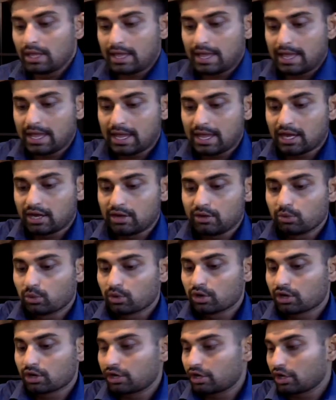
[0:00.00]
And
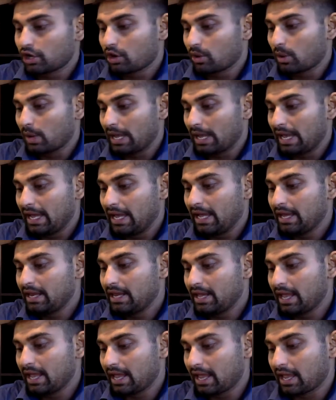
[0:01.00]
we're going to go
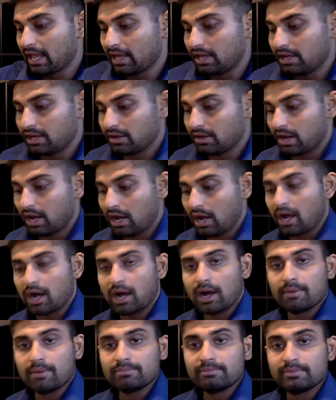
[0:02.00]
ahead and
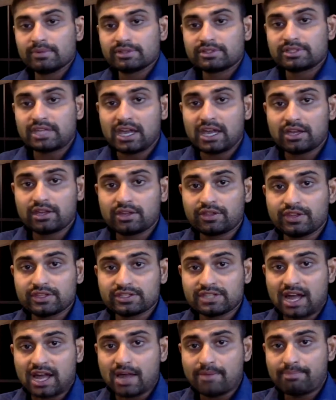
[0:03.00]
take
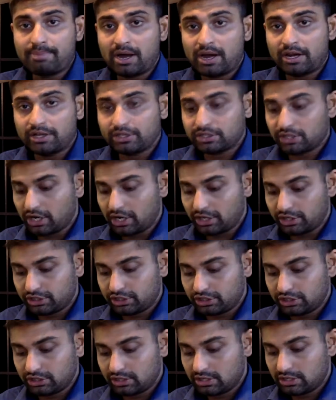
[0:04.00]
this iPod
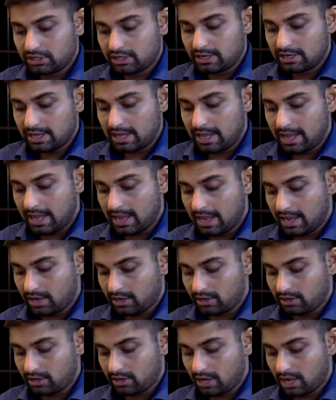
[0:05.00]
Touch
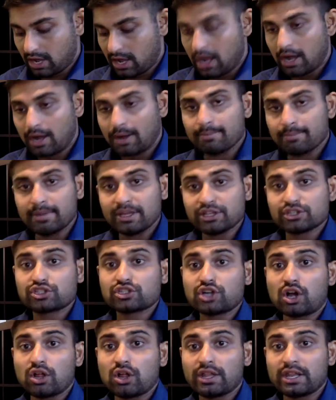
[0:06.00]
and
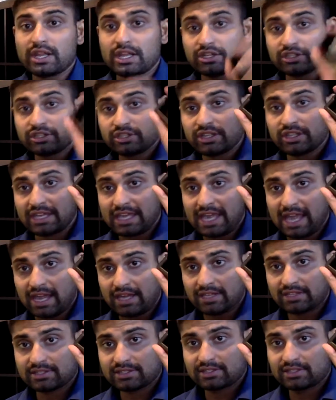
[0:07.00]
install it into the
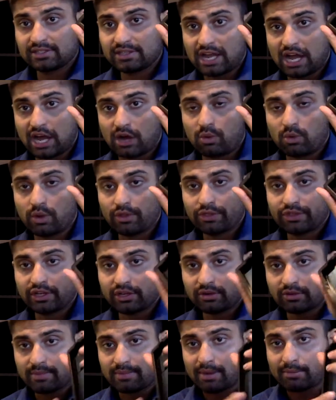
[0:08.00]
case. Now, one thing
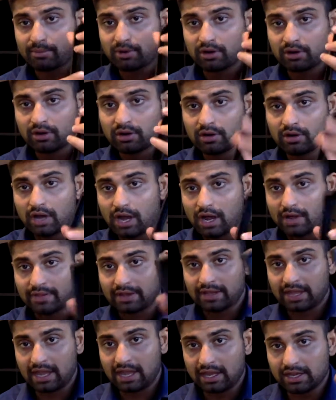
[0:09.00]
to remember on
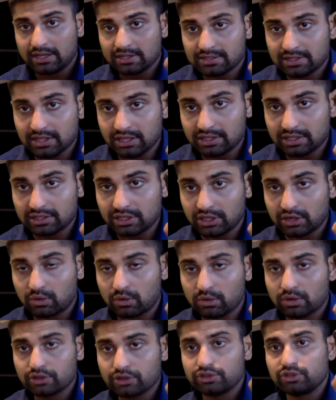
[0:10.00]
the case is in
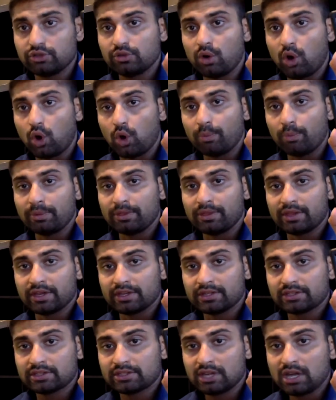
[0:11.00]
order to open
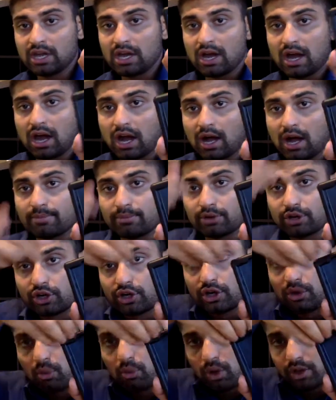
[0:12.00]
this, you're
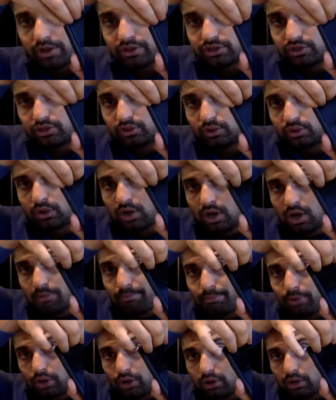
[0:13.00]
going to want to
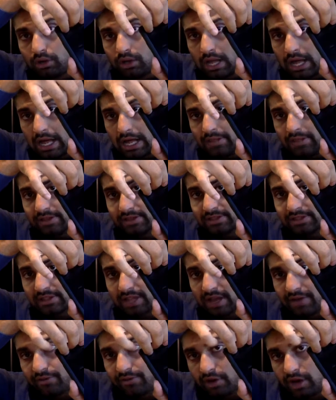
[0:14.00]
pull on this
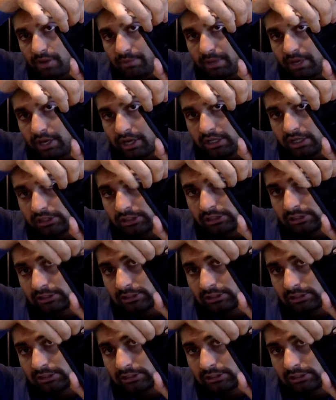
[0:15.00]
lever up here.